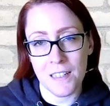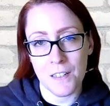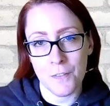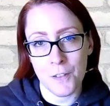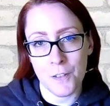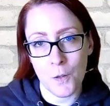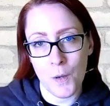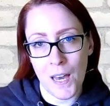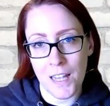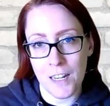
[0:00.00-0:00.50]

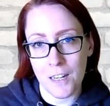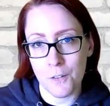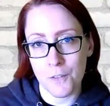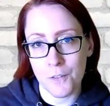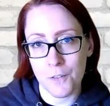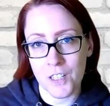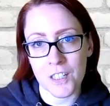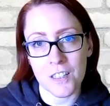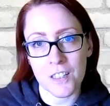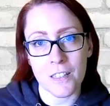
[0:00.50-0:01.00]
If you head
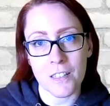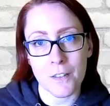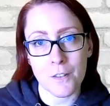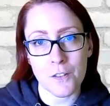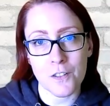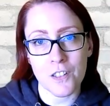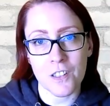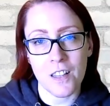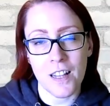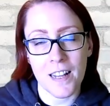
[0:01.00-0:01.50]
over to
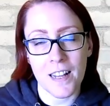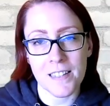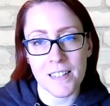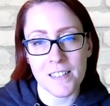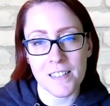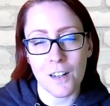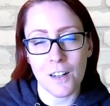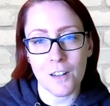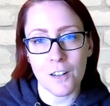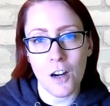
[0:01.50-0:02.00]

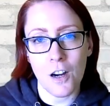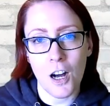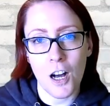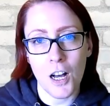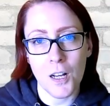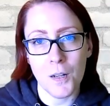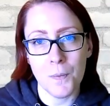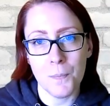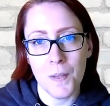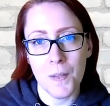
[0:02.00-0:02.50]

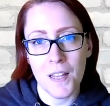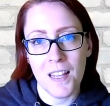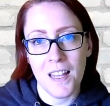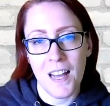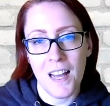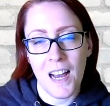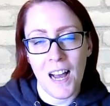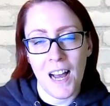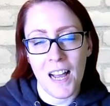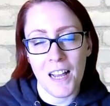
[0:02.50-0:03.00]
clickersappliance.com,
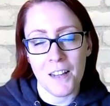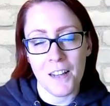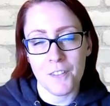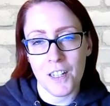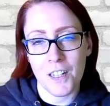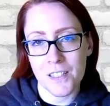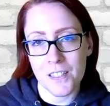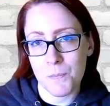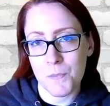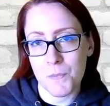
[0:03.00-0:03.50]
I've
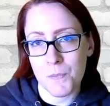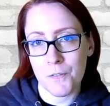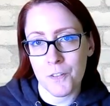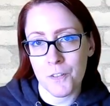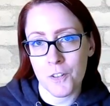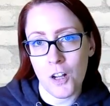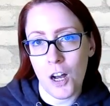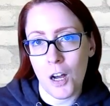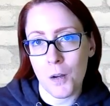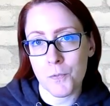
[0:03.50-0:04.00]
got some
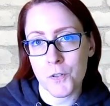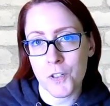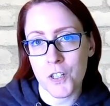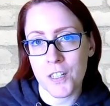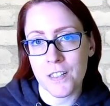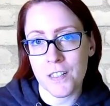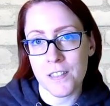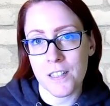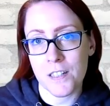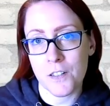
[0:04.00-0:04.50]
different
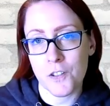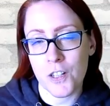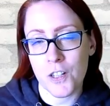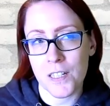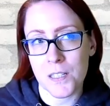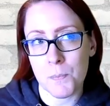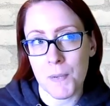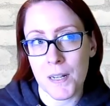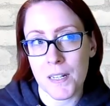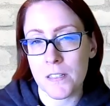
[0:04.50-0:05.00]
options, such
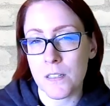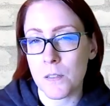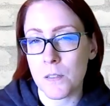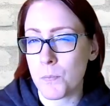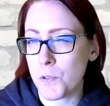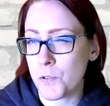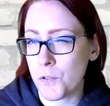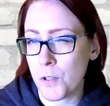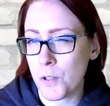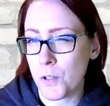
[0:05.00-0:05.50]
as my
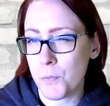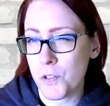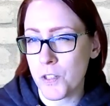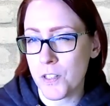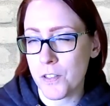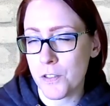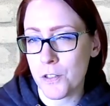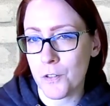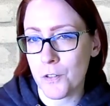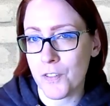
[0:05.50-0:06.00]

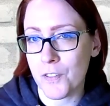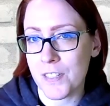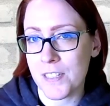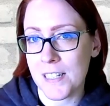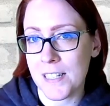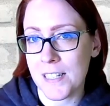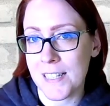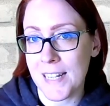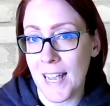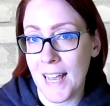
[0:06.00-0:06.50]
subscription
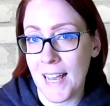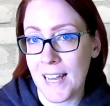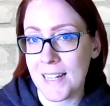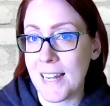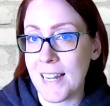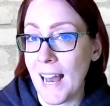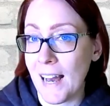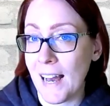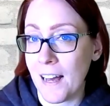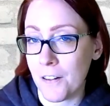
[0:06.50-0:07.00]
services
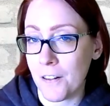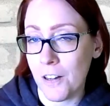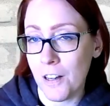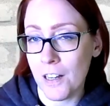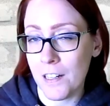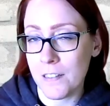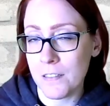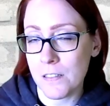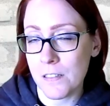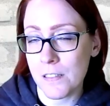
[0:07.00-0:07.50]
and add
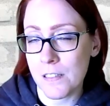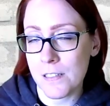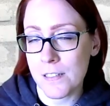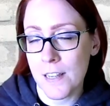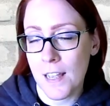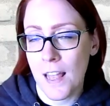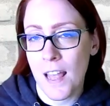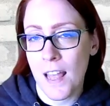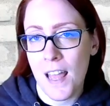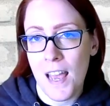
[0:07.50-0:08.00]
ons.
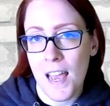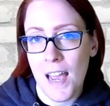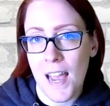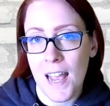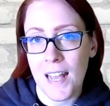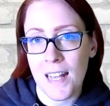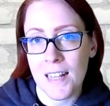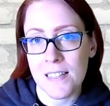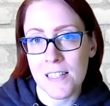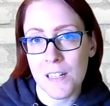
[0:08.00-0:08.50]

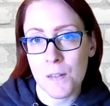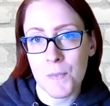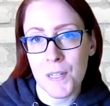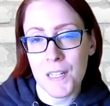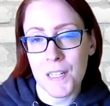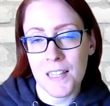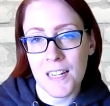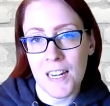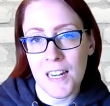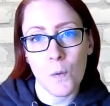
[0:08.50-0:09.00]
And
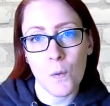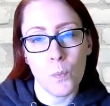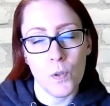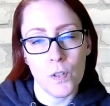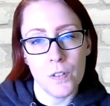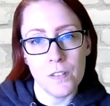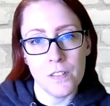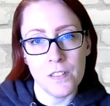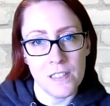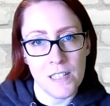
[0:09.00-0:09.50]
something that I
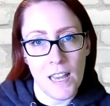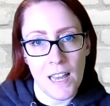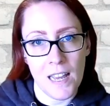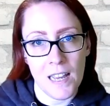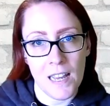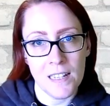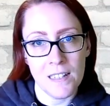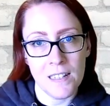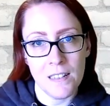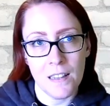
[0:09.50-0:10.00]
will
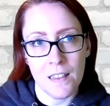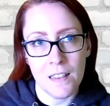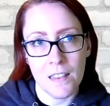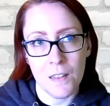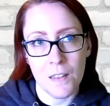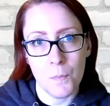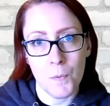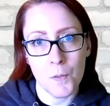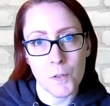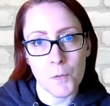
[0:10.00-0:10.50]
say,
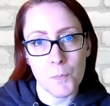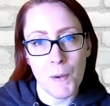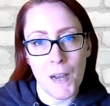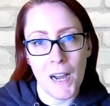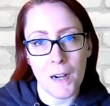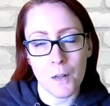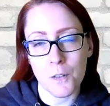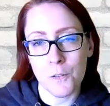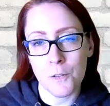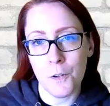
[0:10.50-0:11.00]
the most
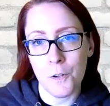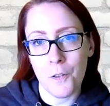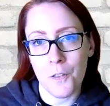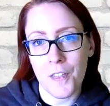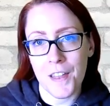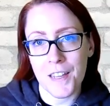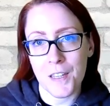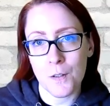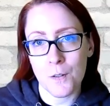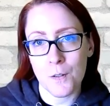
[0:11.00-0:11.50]
powerful
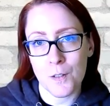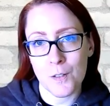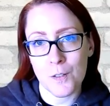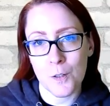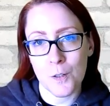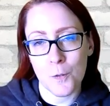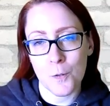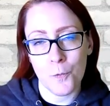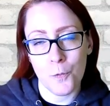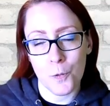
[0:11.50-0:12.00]
thing you could
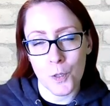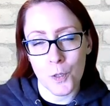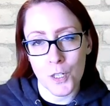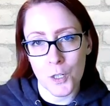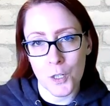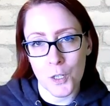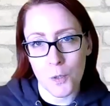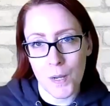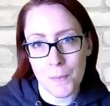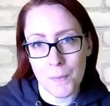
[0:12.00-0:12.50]
do for
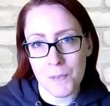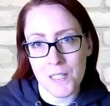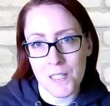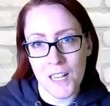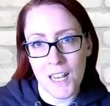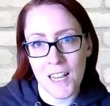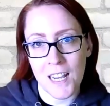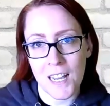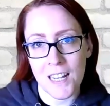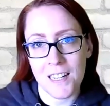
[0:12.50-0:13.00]
your
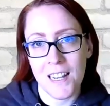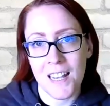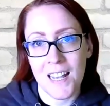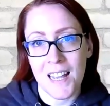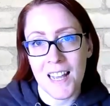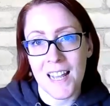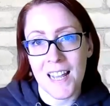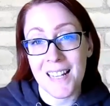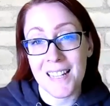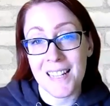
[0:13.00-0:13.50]
website
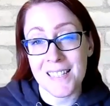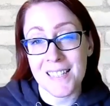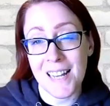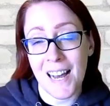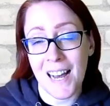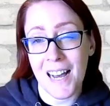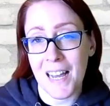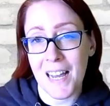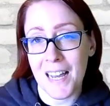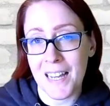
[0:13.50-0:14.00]
is
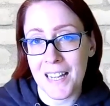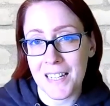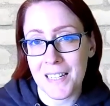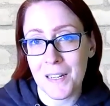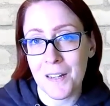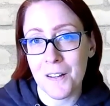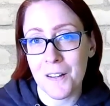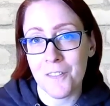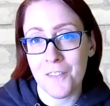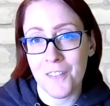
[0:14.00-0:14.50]

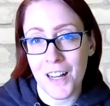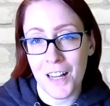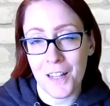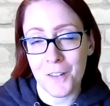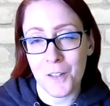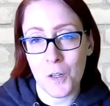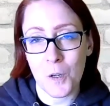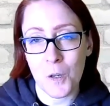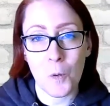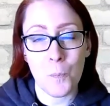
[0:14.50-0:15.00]
high
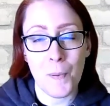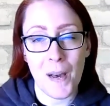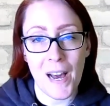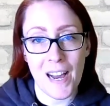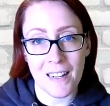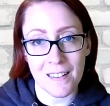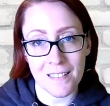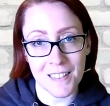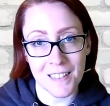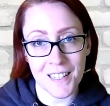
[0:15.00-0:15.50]
value
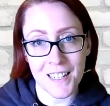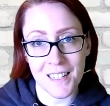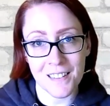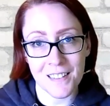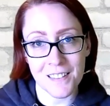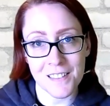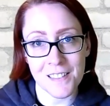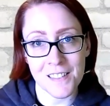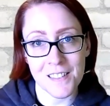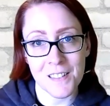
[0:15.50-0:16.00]

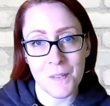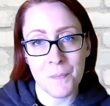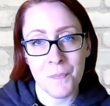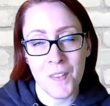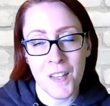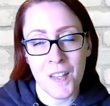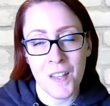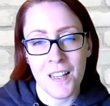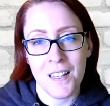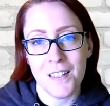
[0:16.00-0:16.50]
backlinks.
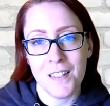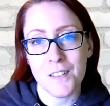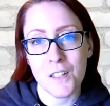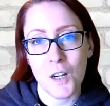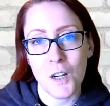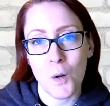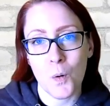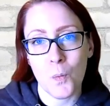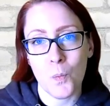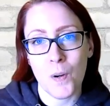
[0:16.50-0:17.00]

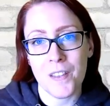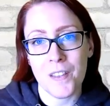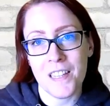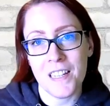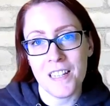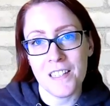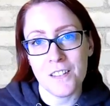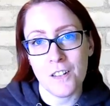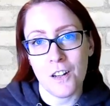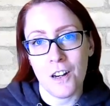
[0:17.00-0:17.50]
So, what
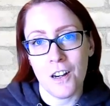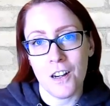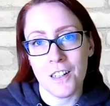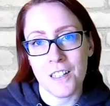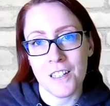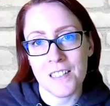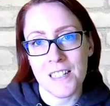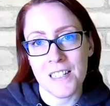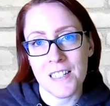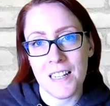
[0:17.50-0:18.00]
these
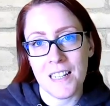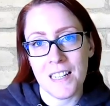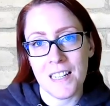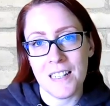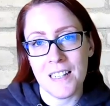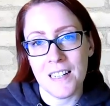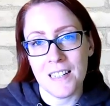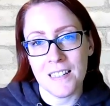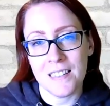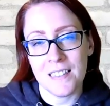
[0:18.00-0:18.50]
are is
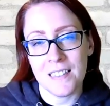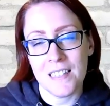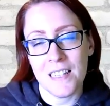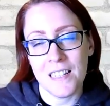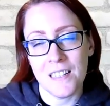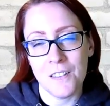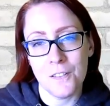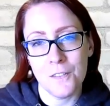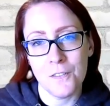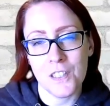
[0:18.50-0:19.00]
it
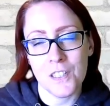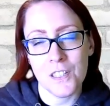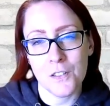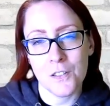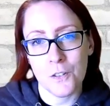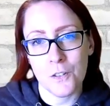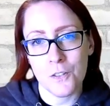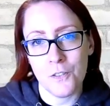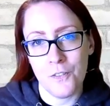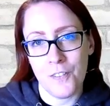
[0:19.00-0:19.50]
gives a
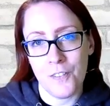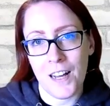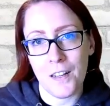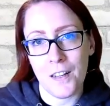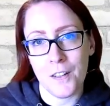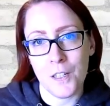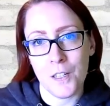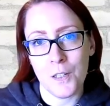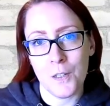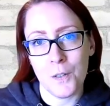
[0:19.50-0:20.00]
certain
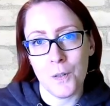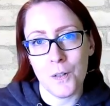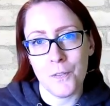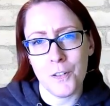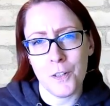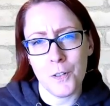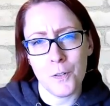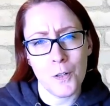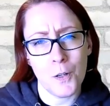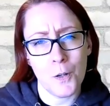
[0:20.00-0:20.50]
value.
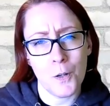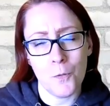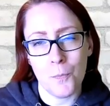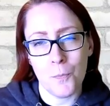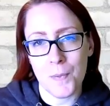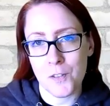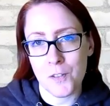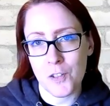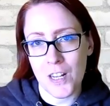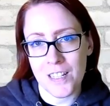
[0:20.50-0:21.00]
If you know of
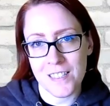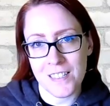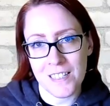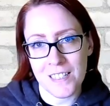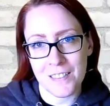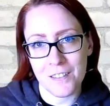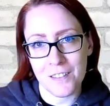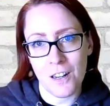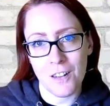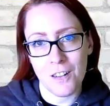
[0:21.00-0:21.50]

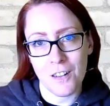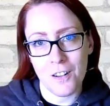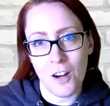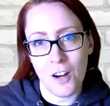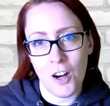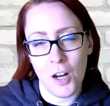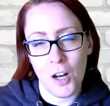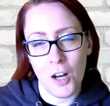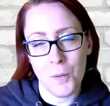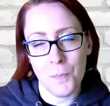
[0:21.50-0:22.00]

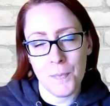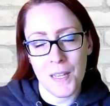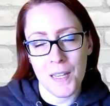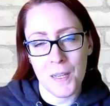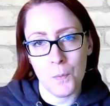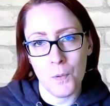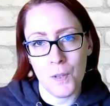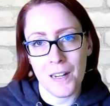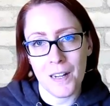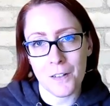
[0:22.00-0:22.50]
majestic.com,
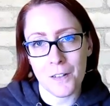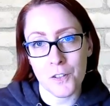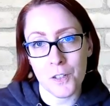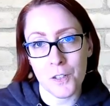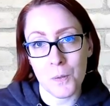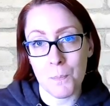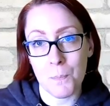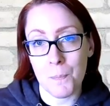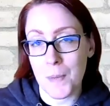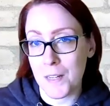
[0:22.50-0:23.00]
it will
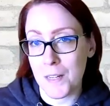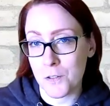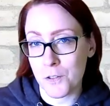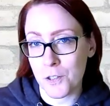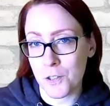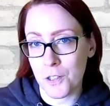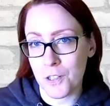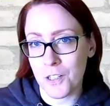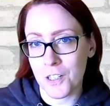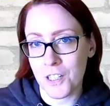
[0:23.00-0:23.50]
actually
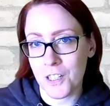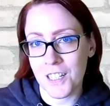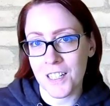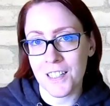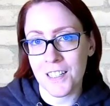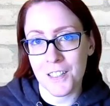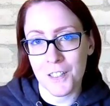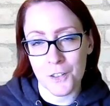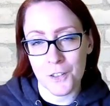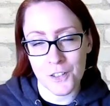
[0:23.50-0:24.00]
measure
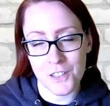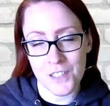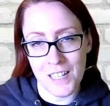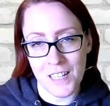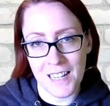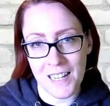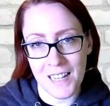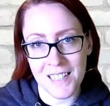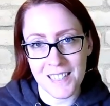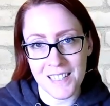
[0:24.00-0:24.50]
your
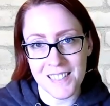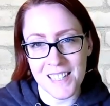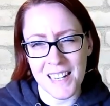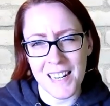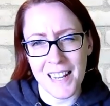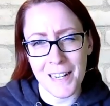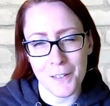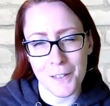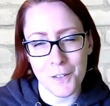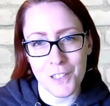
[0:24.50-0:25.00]
site.
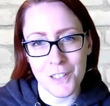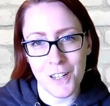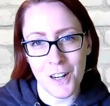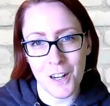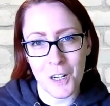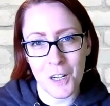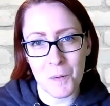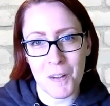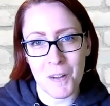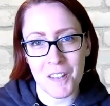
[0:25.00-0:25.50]
And I actually
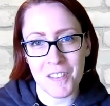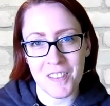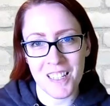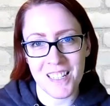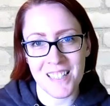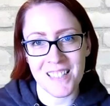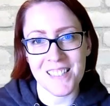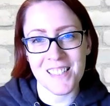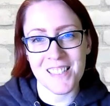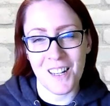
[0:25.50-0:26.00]
talk about
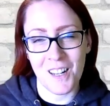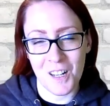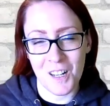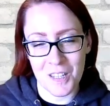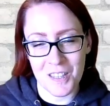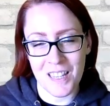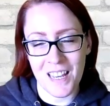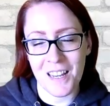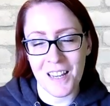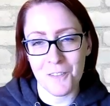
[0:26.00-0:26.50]
this
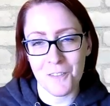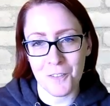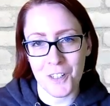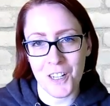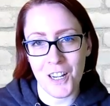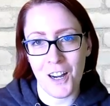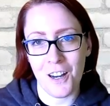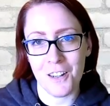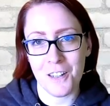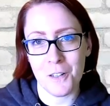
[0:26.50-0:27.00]
on that
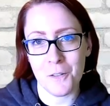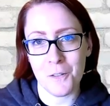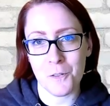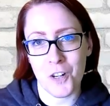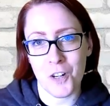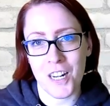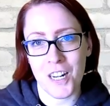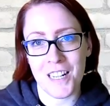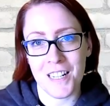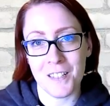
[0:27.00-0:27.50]
free audio
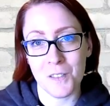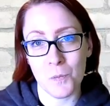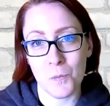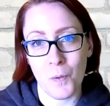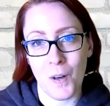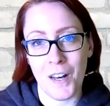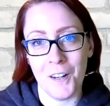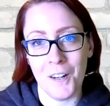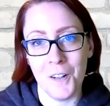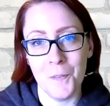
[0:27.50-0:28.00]
training as
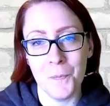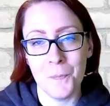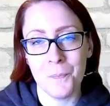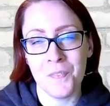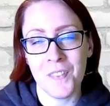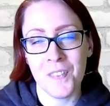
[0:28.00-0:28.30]
well.